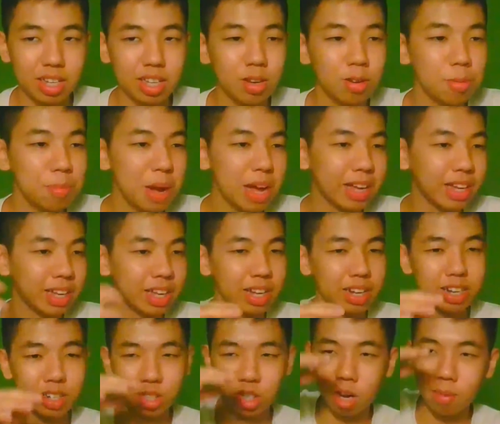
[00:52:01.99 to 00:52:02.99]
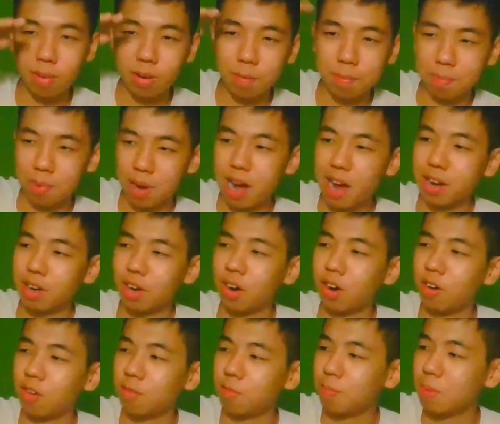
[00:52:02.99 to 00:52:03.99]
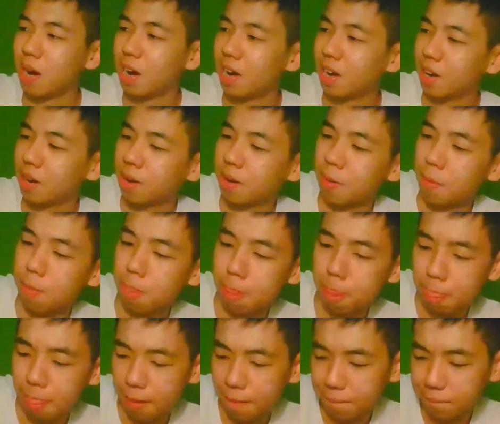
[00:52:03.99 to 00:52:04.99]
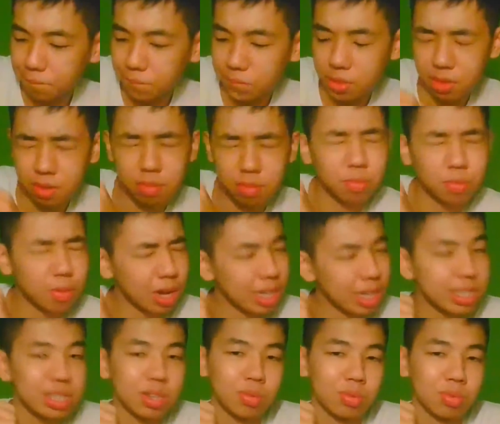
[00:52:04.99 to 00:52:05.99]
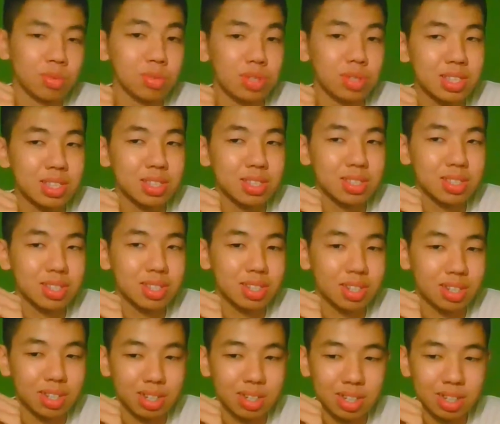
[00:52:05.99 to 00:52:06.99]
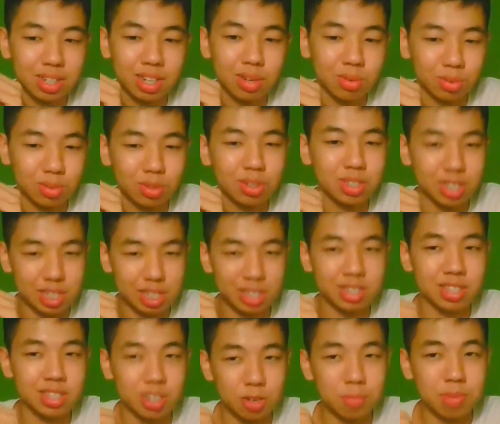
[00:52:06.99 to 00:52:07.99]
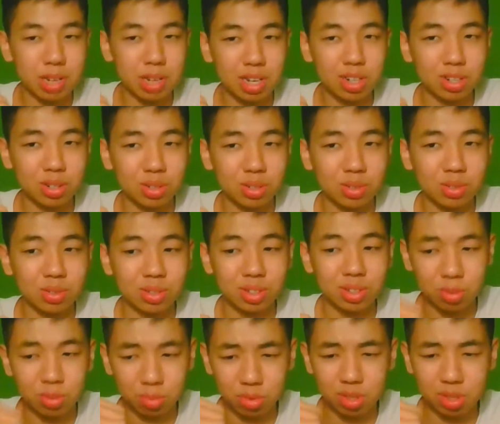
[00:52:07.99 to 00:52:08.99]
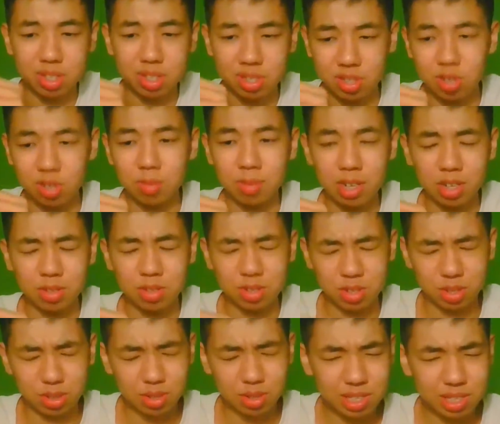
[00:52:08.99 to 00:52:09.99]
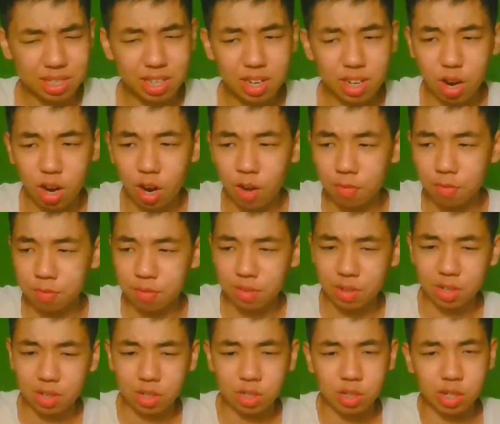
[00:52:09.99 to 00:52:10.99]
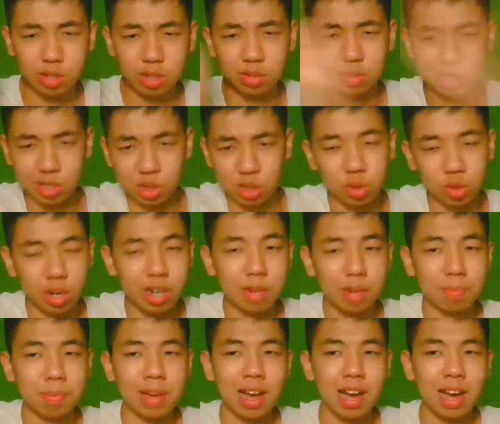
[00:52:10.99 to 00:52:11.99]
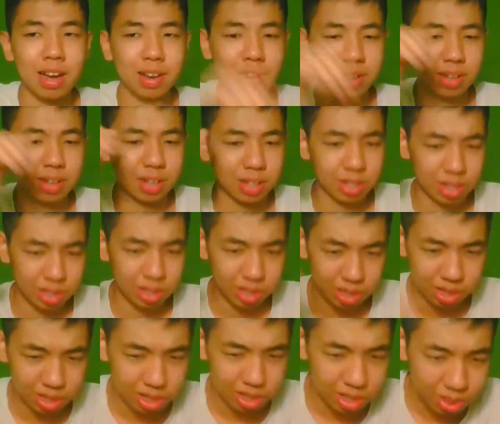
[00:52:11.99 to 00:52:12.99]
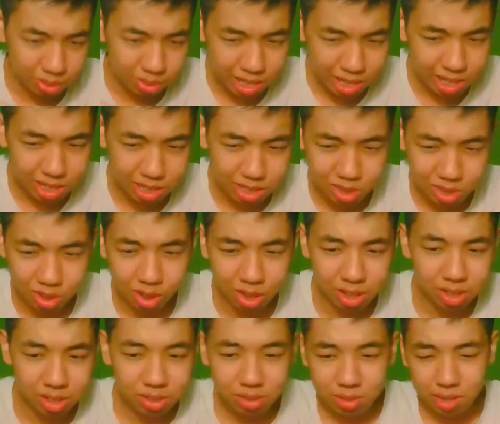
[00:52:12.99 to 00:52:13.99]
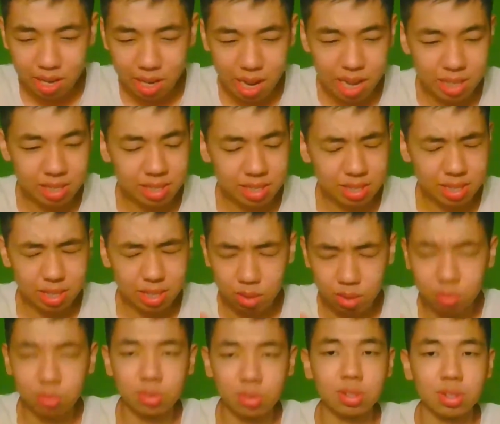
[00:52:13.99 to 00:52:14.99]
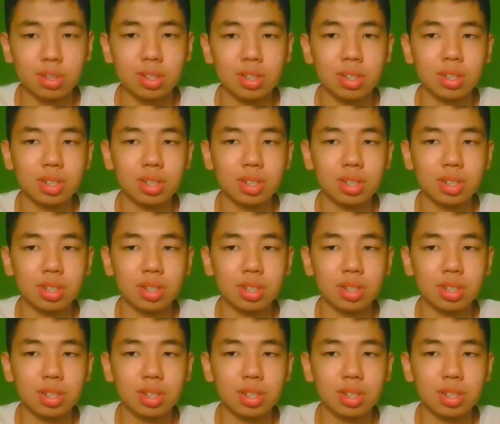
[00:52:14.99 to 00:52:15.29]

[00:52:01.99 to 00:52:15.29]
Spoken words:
You may hit the top of the plant off, but where's the roots? The roots is still below. The roots is still below. So instead of trying to destroy the plant, you dig the soil and see the root.